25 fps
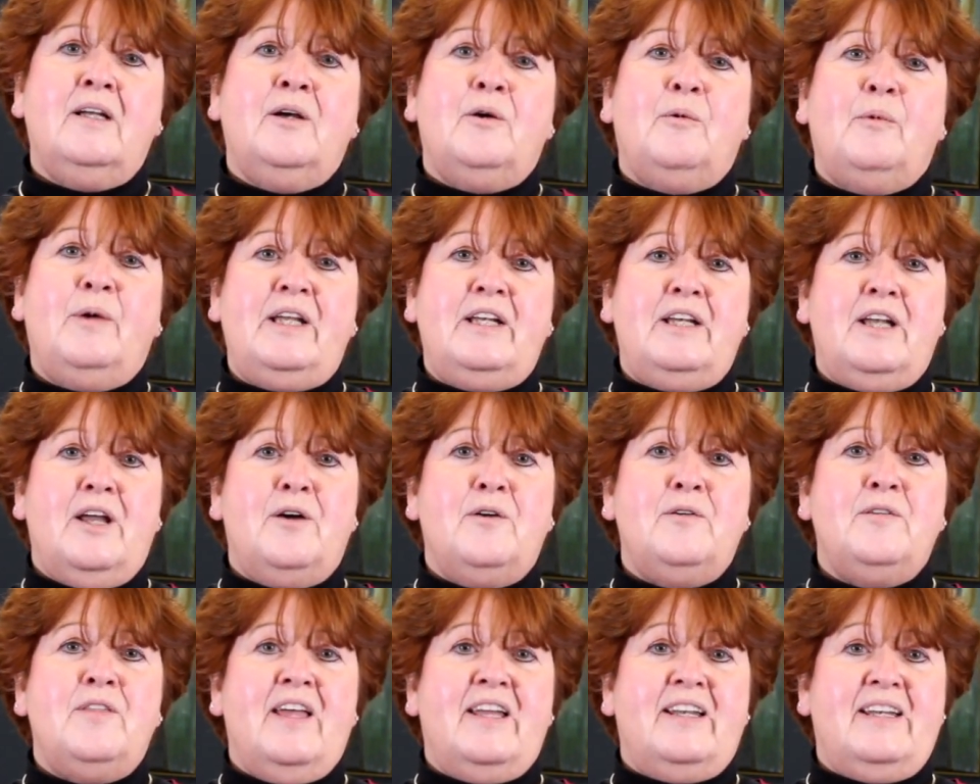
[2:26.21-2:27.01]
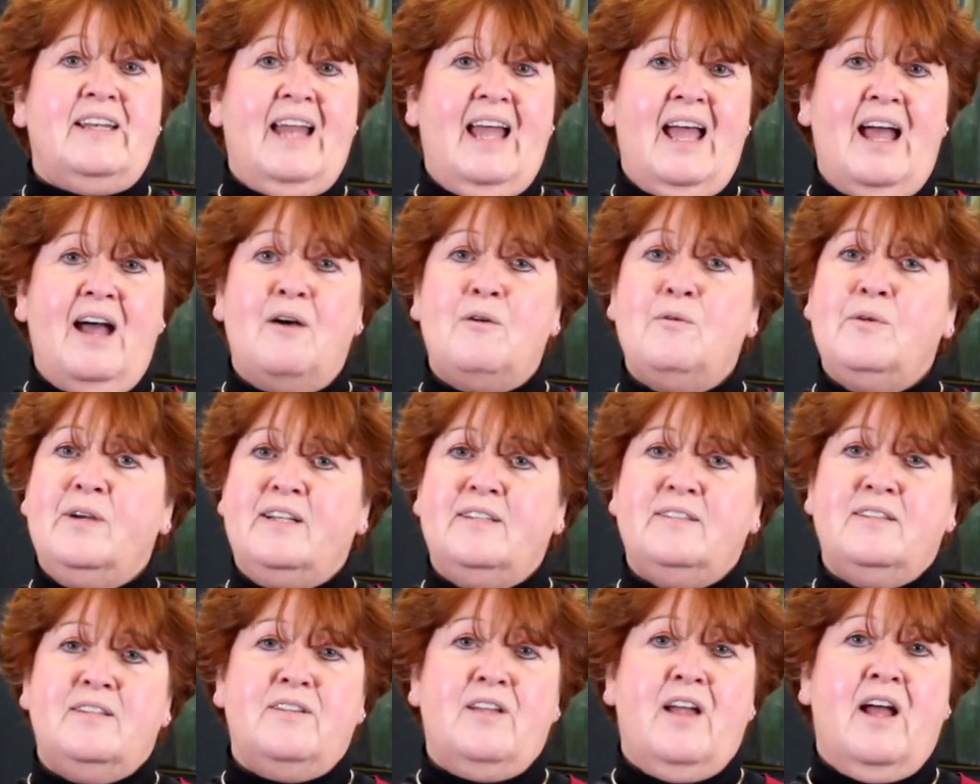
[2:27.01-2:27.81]
We know that now
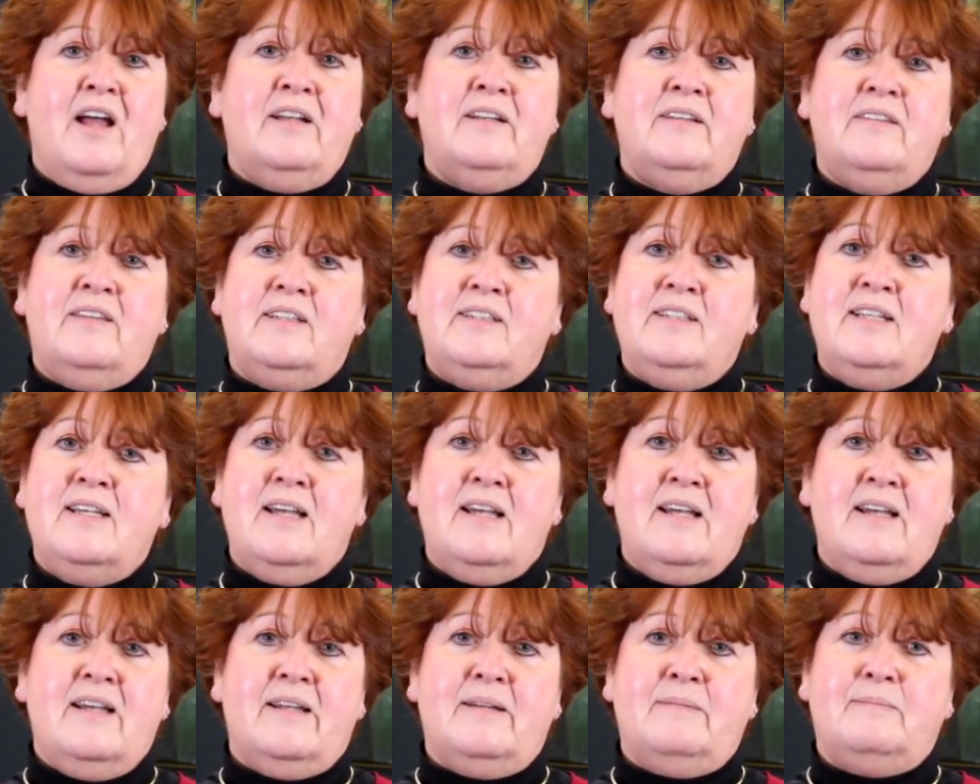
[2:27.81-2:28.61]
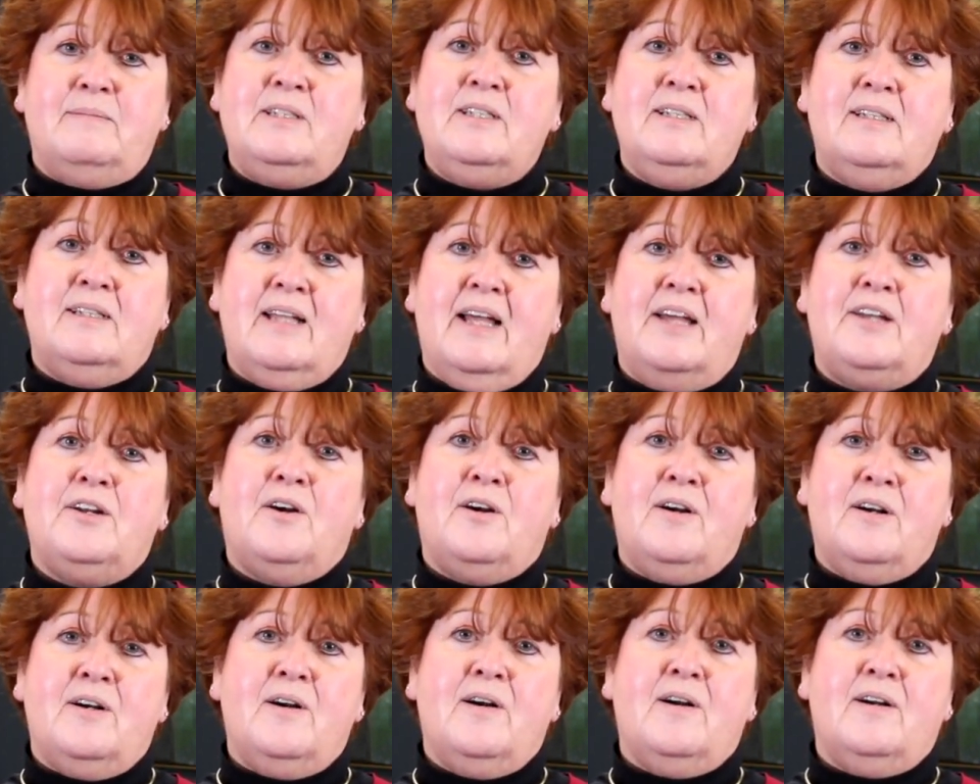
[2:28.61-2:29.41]
is not the time to let
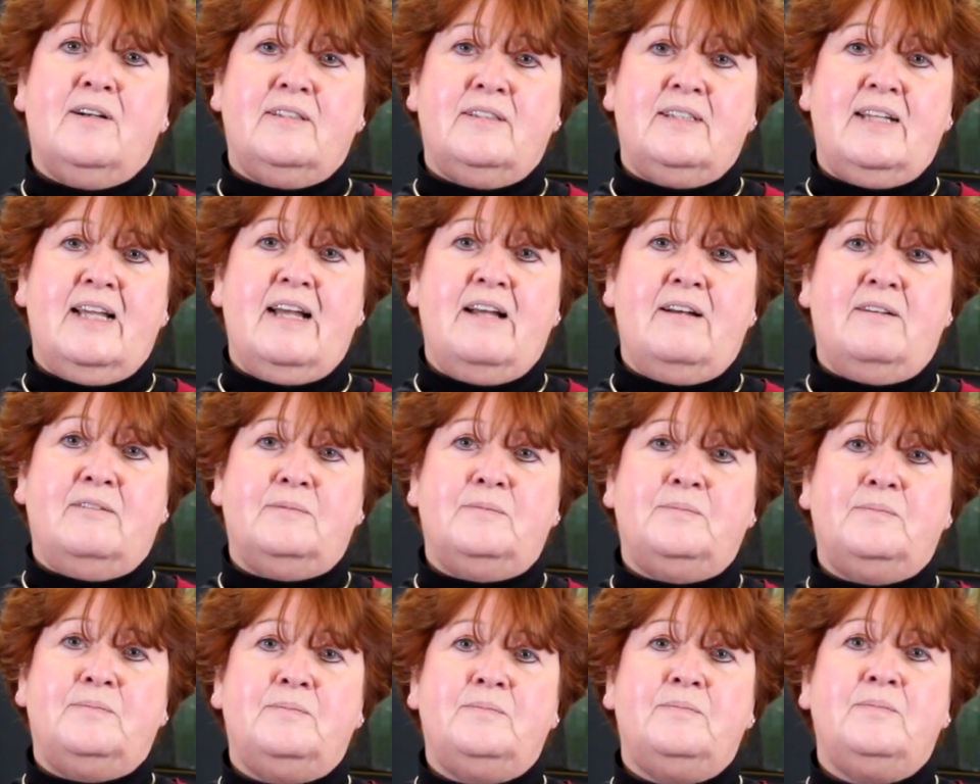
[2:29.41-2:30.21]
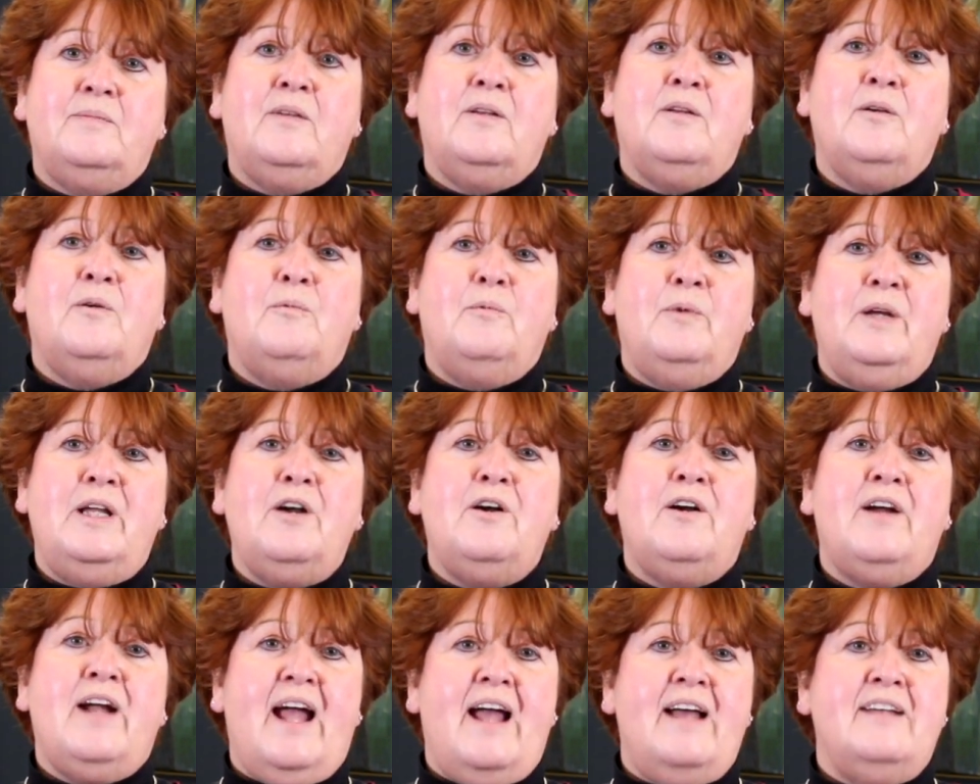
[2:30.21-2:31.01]
our guard down. We
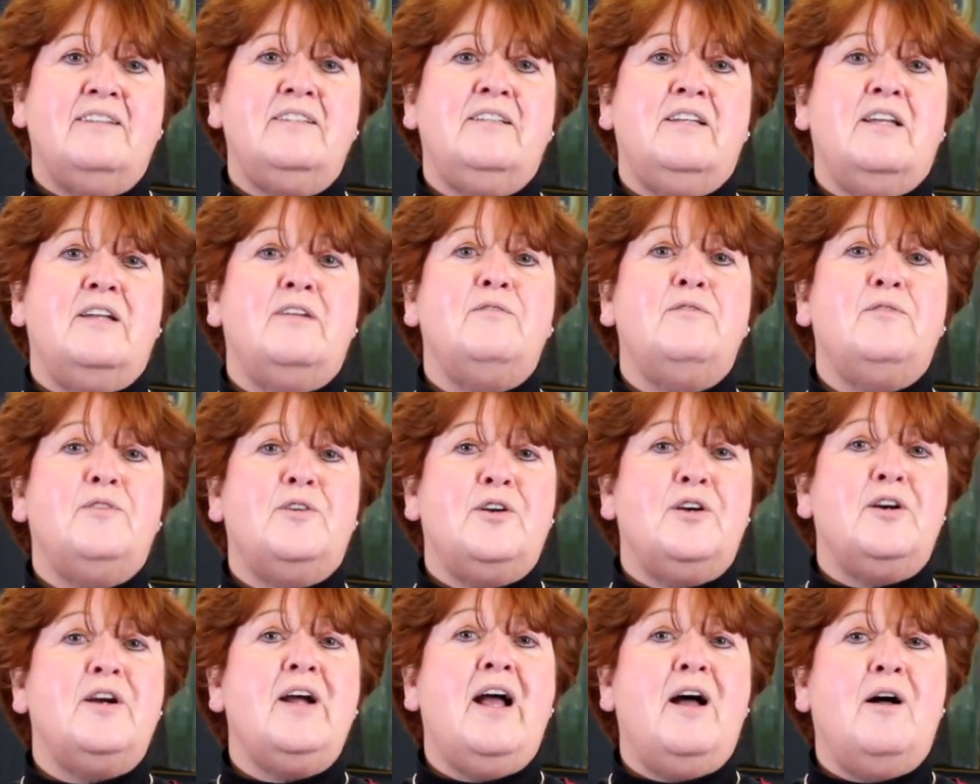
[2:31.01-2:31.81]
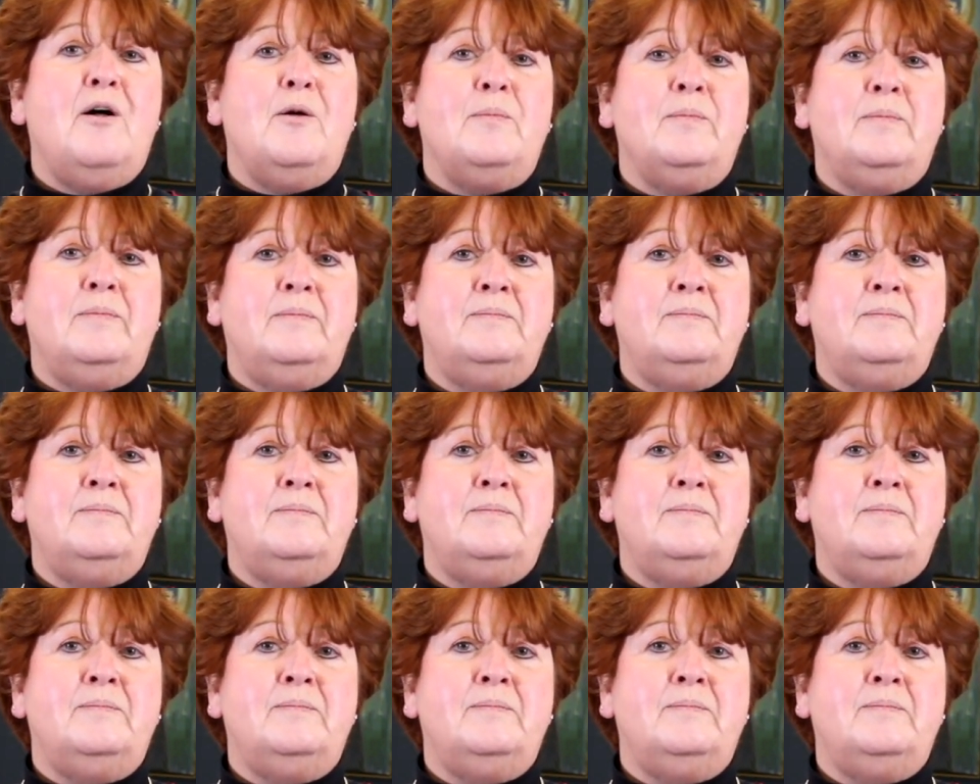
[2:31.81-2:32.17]
are asking for your help.